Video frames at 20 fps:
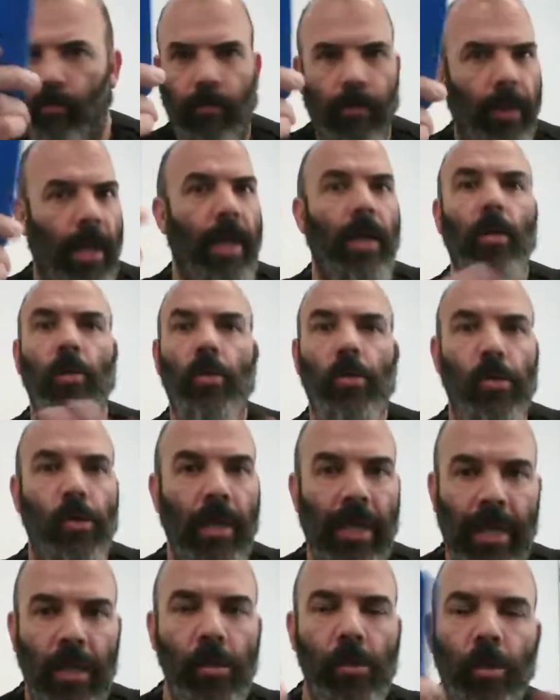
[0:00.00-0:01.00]
things
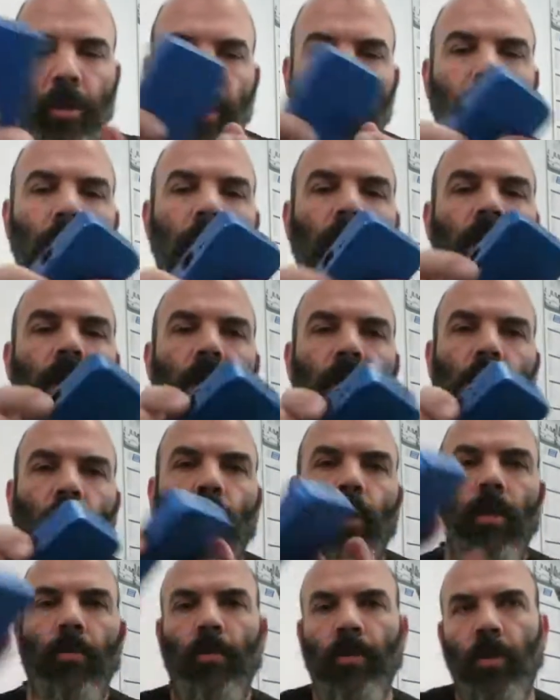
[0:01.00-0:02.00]
easily.
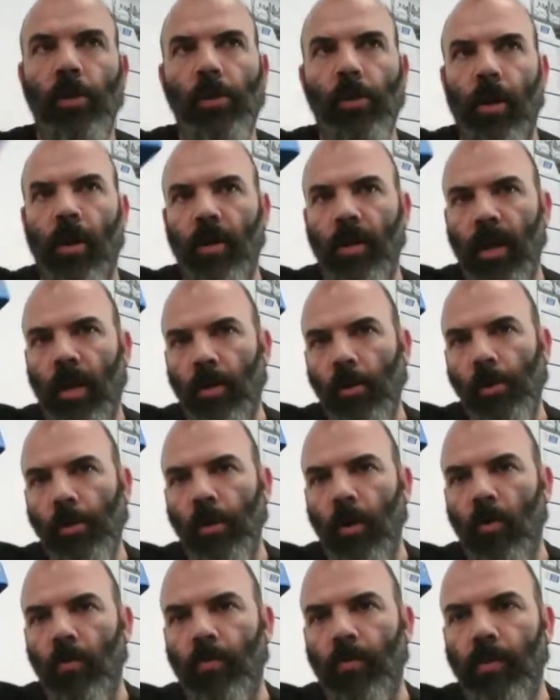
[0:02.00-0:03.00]
We can put this on our
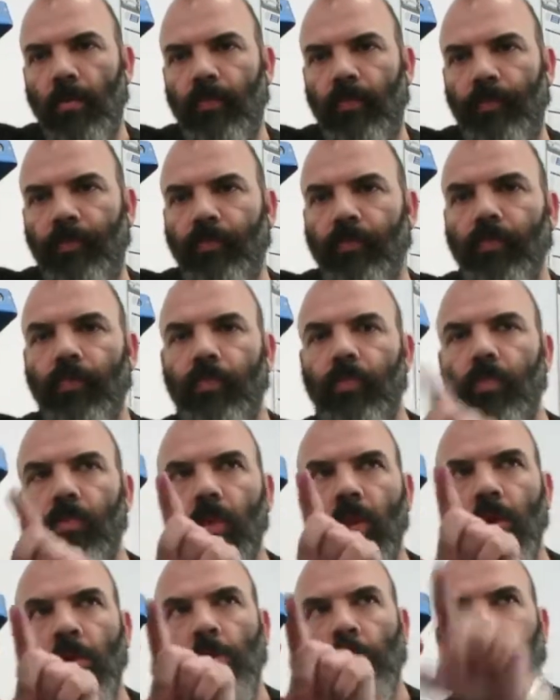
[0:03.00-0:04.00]
telescope,
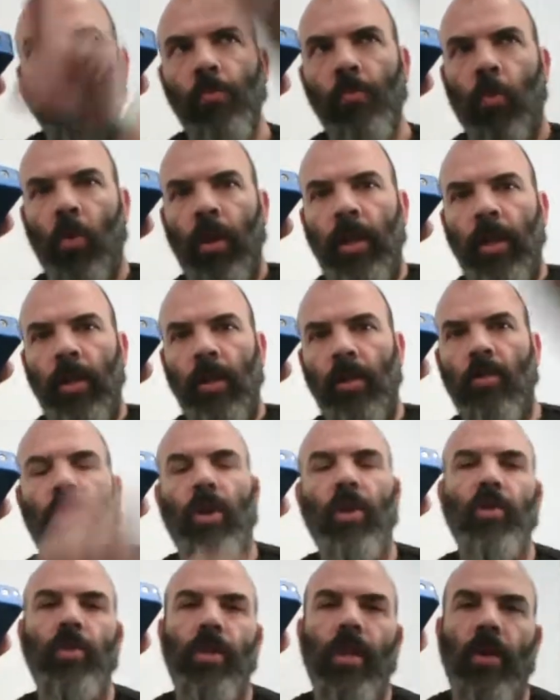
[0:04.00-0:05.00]
so it's pointing in the
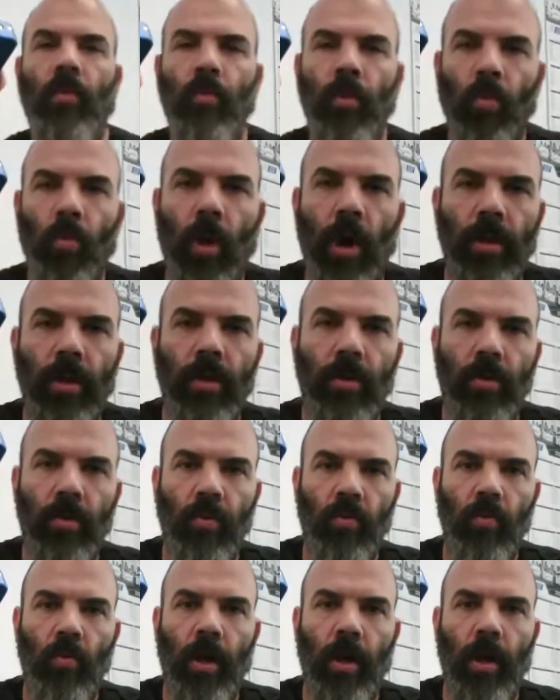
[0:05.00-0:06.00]
direction that we want
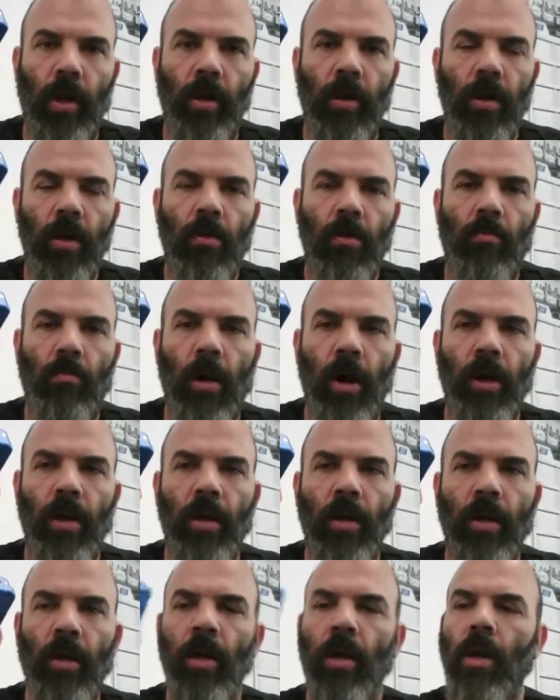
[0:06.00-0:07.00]
to
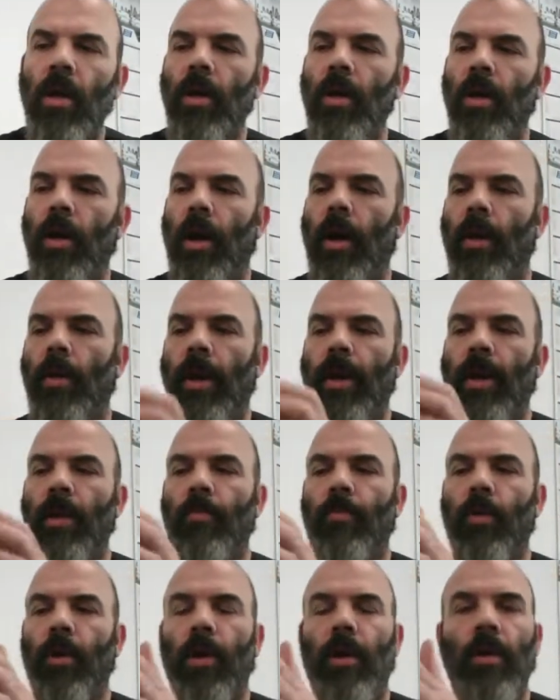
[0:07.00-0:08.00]
monitor. I could
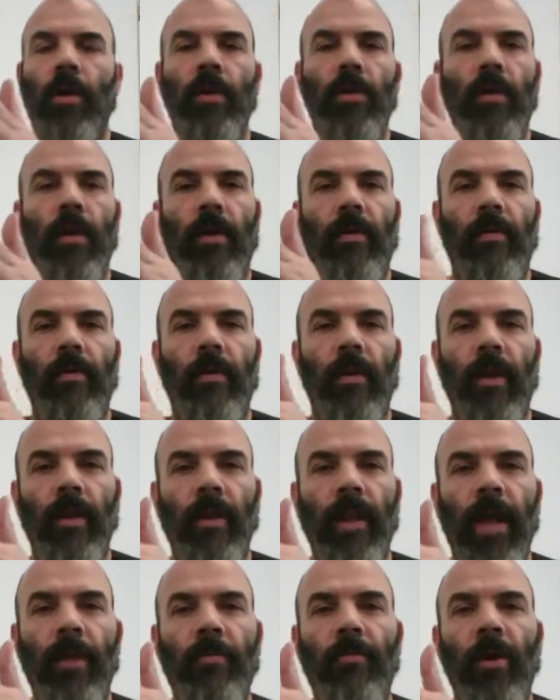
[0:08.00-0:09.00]
put a
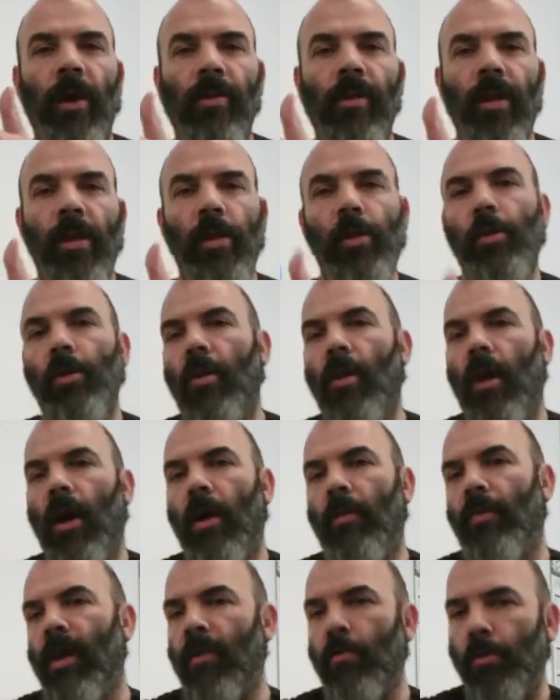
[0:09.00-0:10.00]
clamp on this and
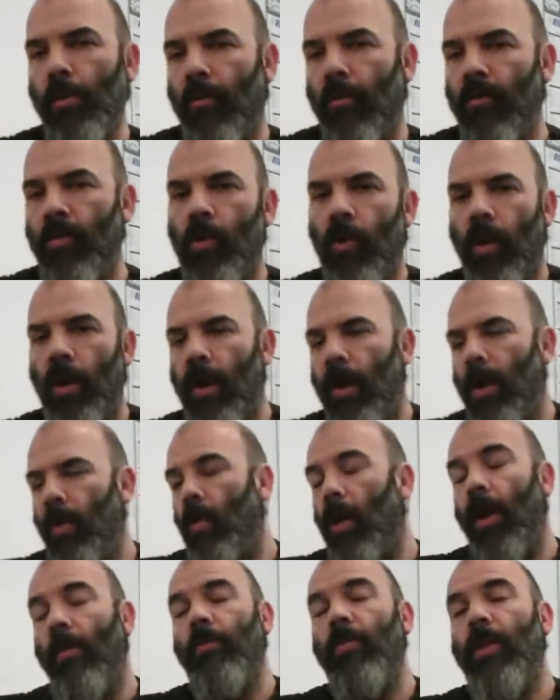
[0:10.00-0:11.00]
on my observatory.
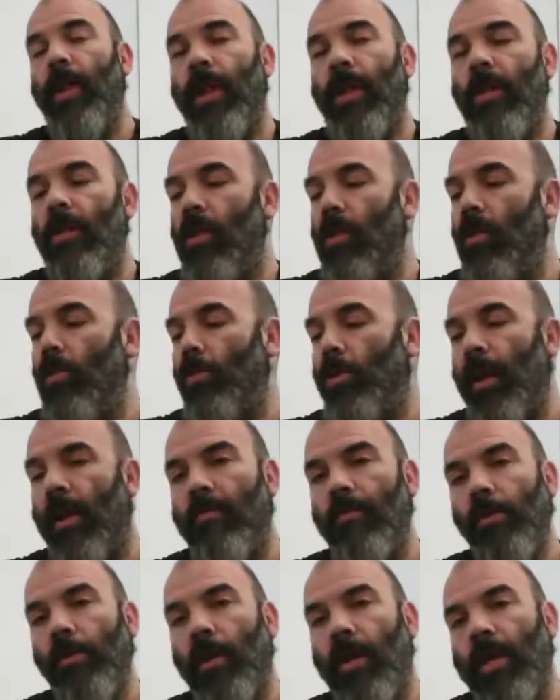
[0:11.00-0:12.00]
What I'm planning to do is
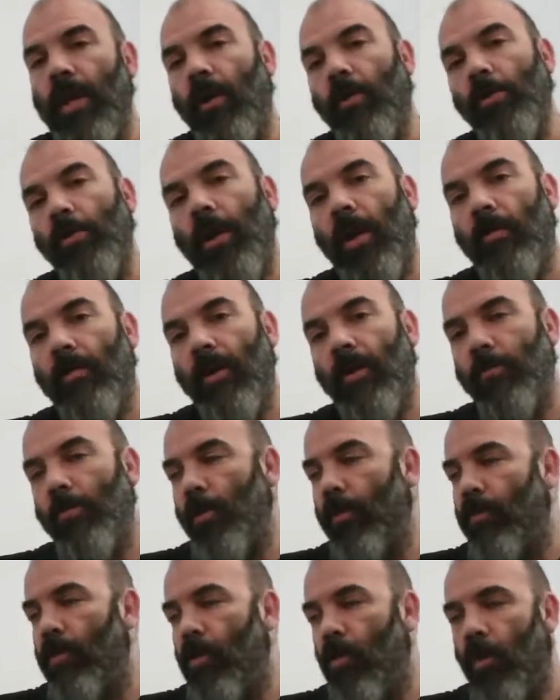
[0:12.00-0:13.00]
have this on the outside of my
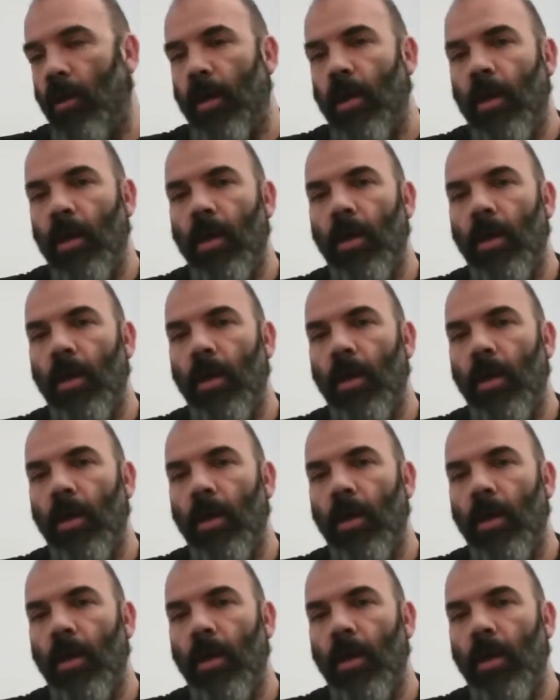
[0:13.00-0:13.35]
observatory